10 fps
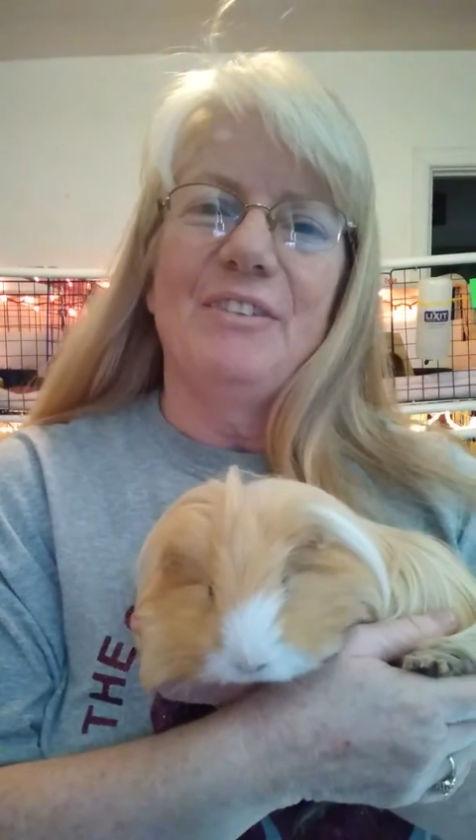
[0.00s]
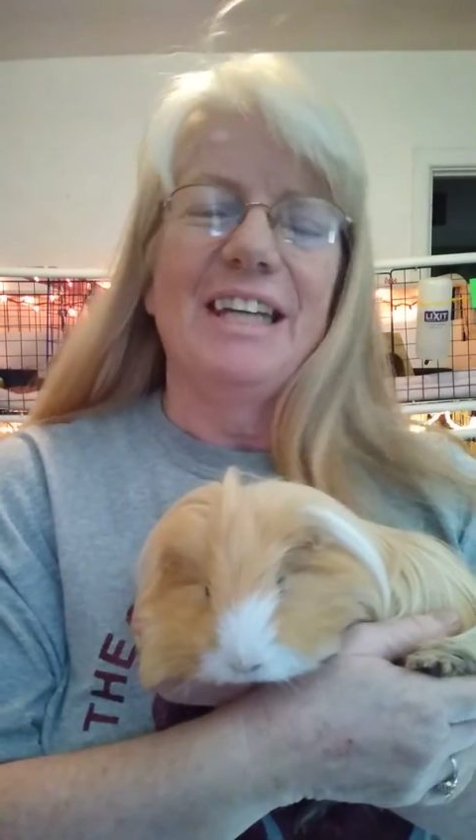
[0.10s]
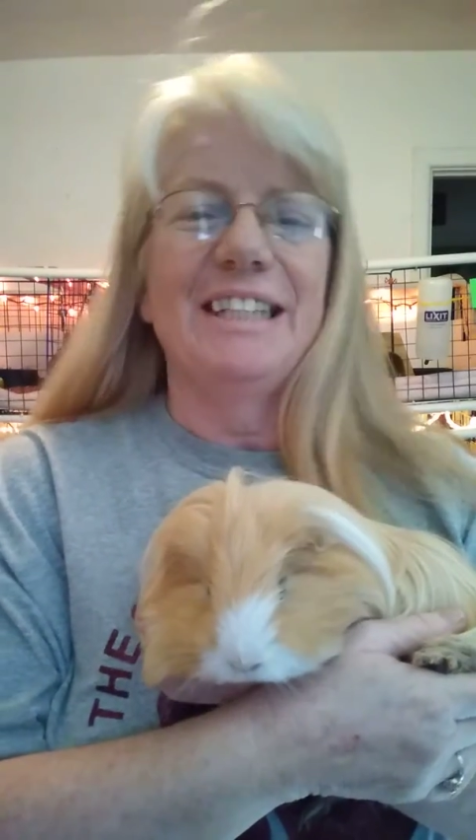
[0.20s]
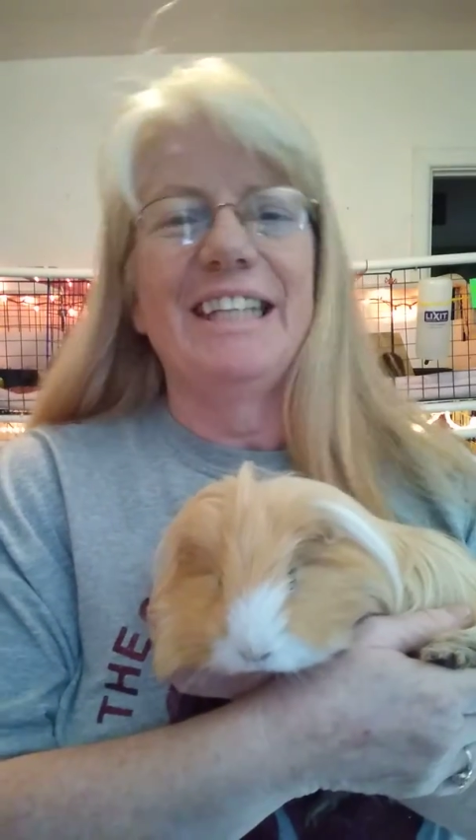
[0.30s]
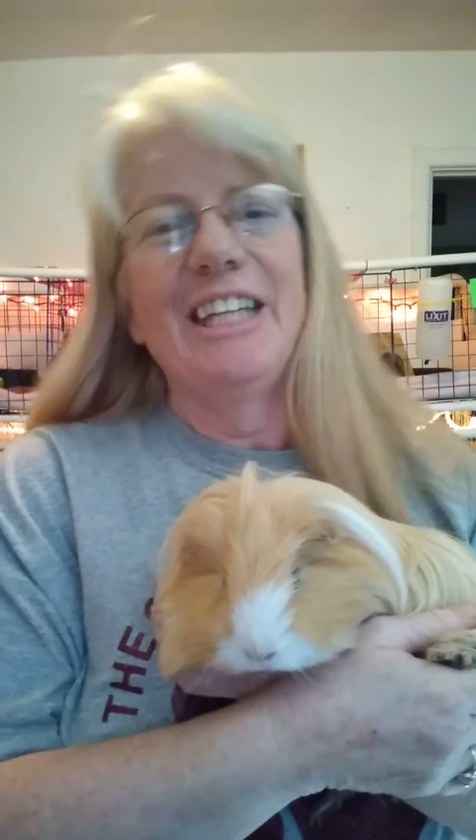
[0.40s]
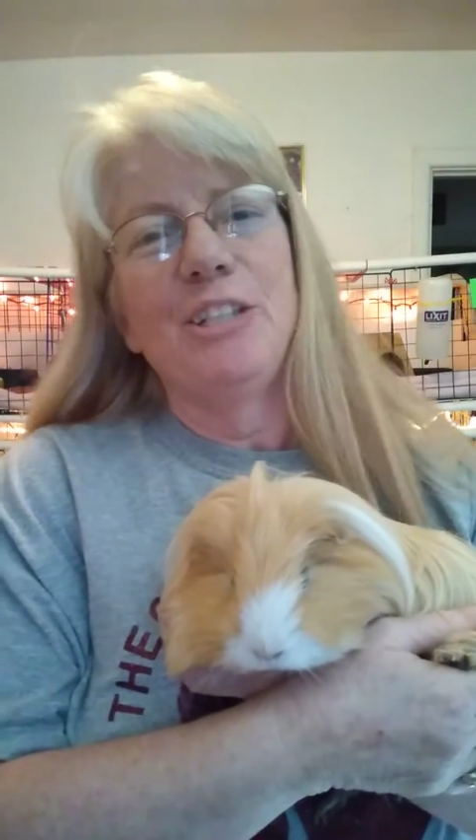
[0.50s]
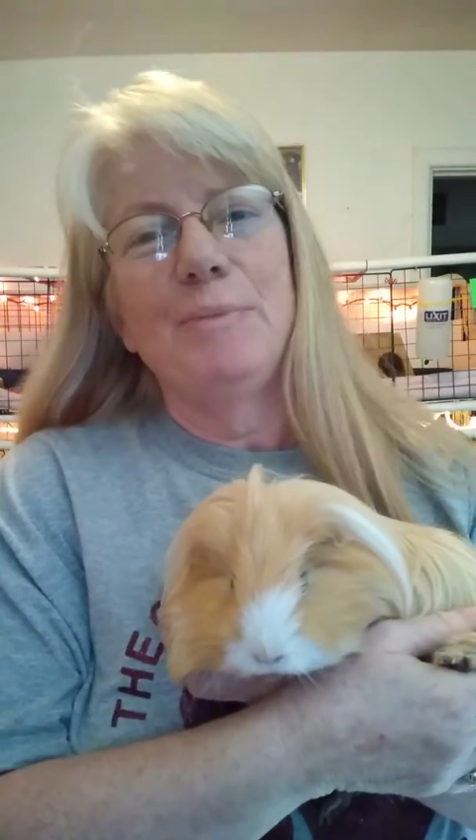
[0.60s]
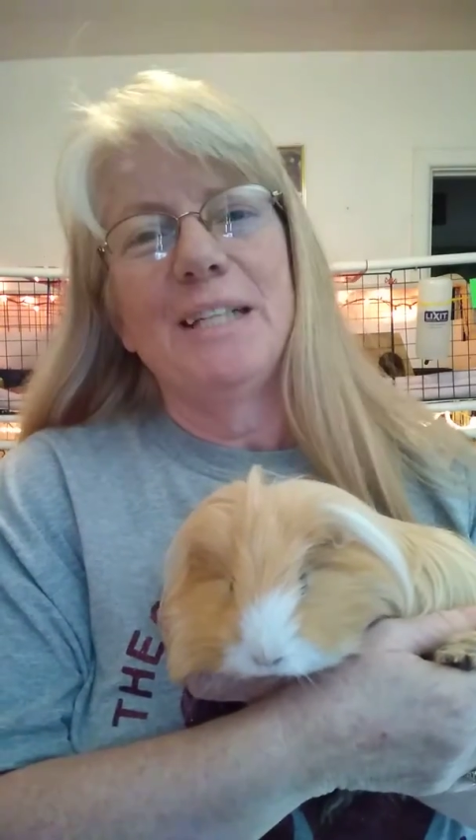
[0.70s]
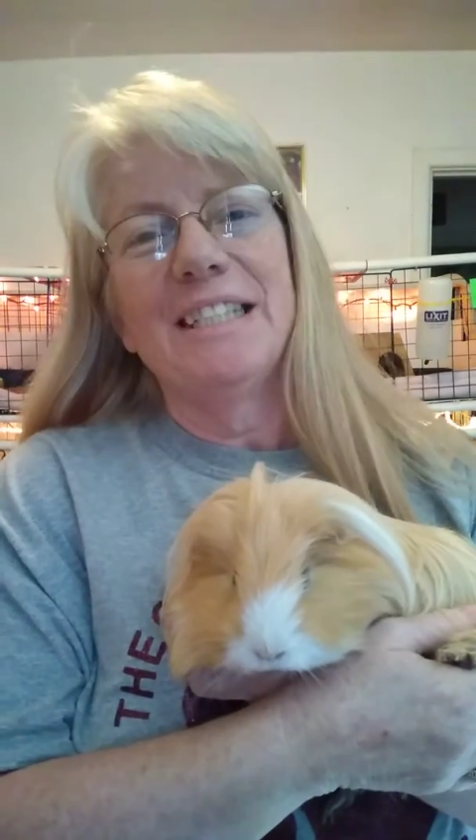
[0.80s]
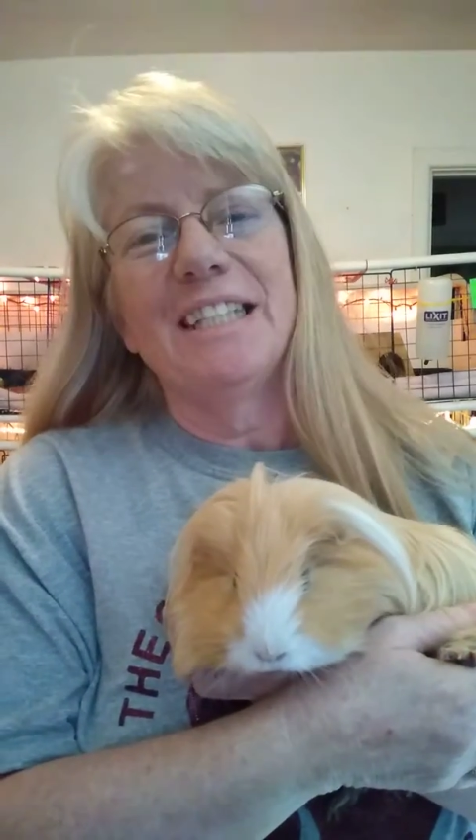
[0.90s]
at the Guinea
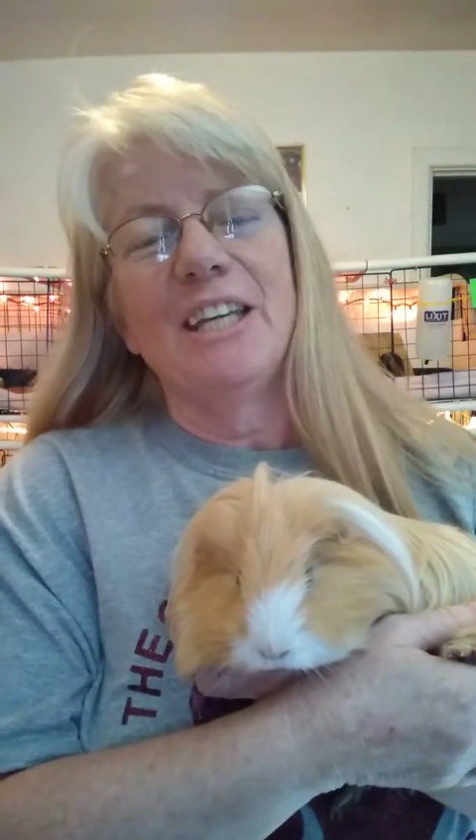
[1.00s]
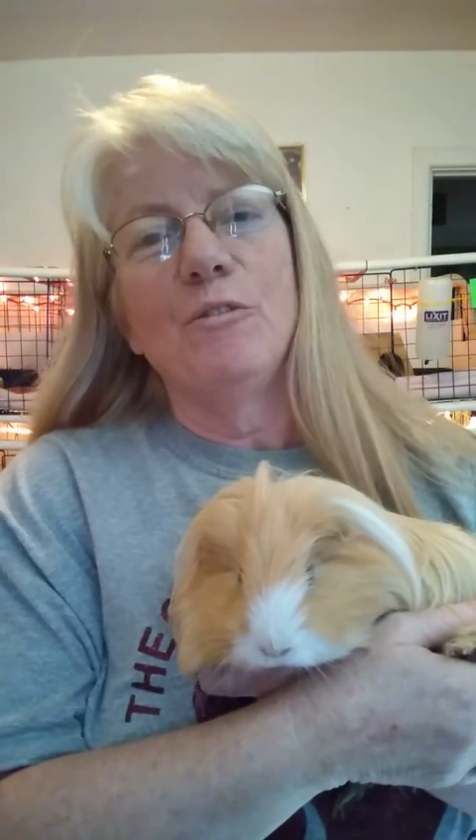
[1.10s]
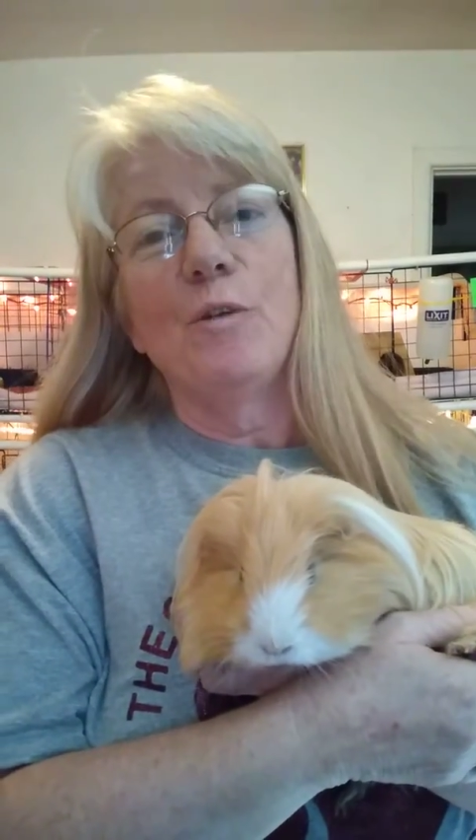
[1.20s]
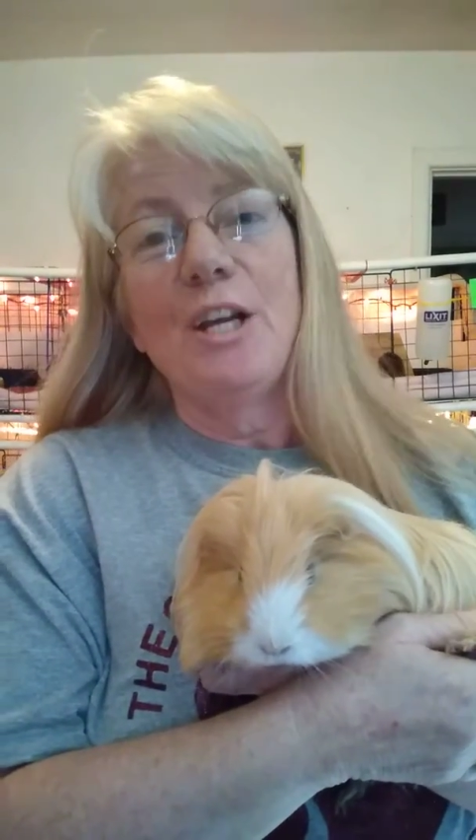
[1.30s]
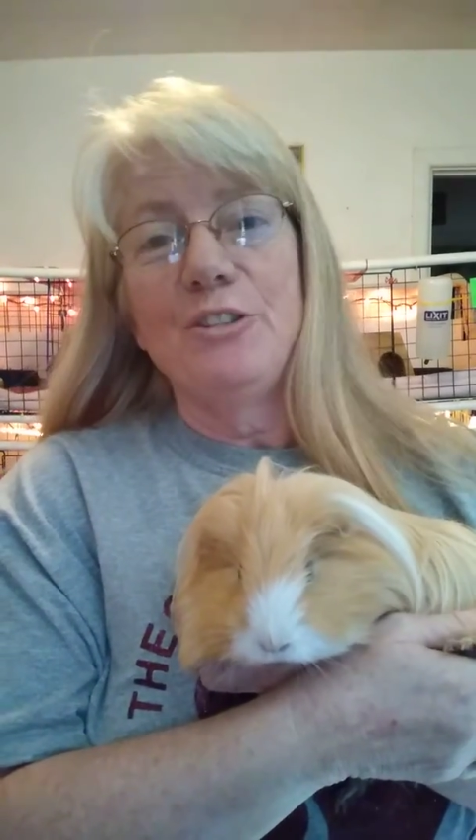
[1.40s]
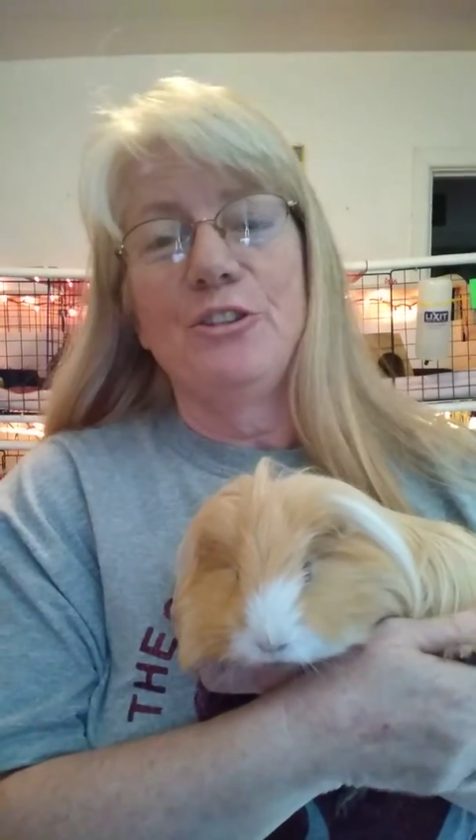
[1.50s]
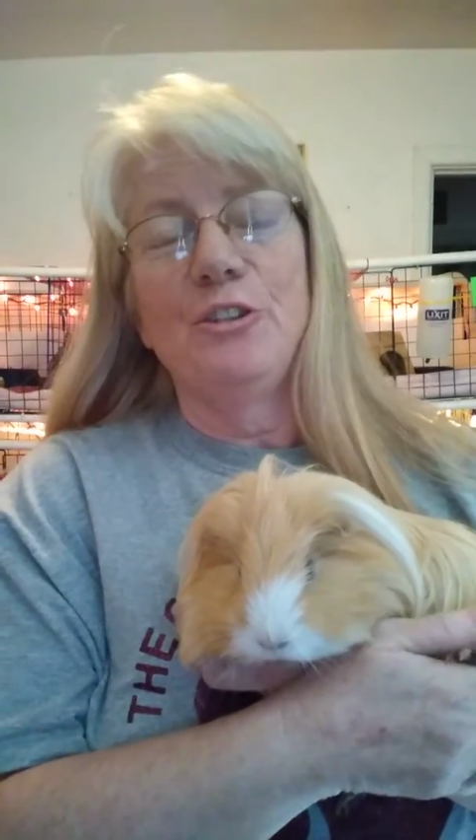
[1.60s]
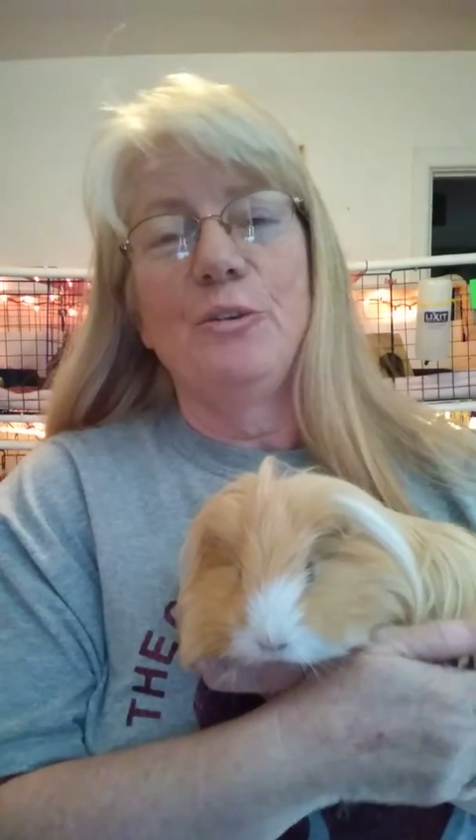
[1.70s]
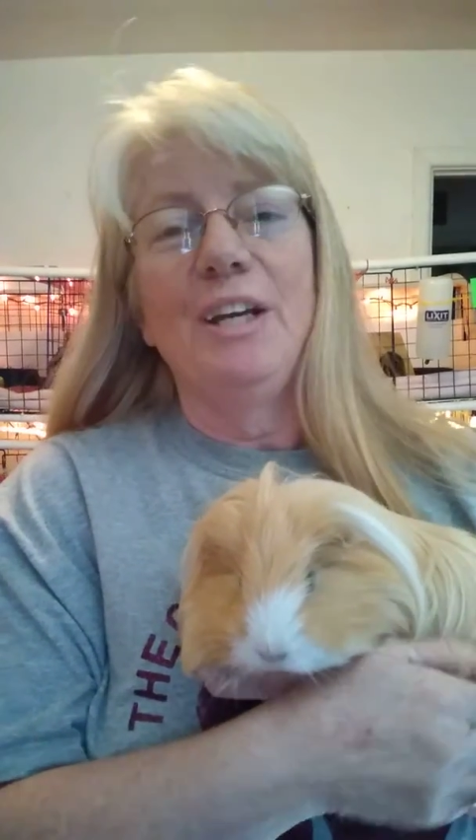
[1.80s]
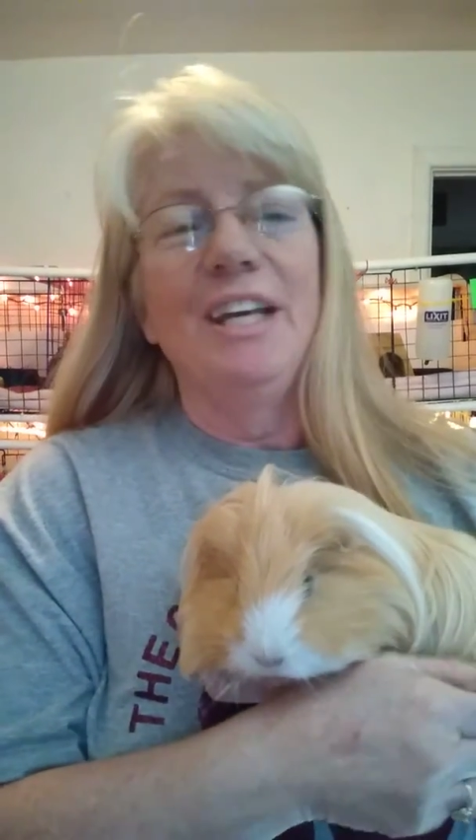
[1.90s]
Pig Slave
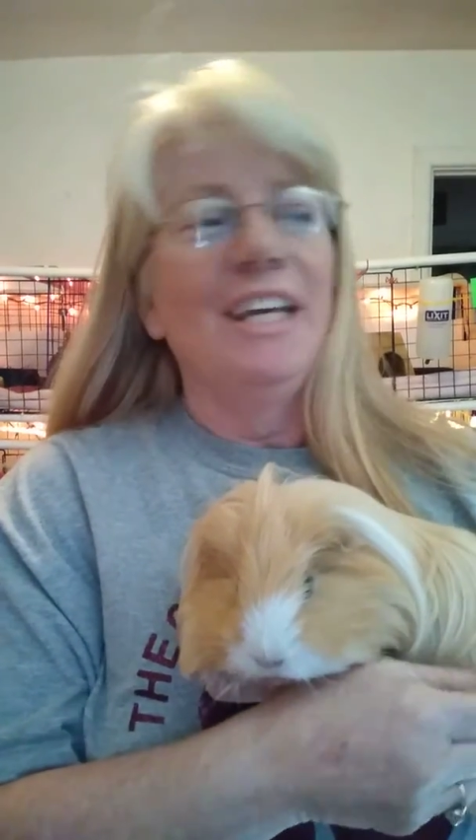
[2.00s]
Rescue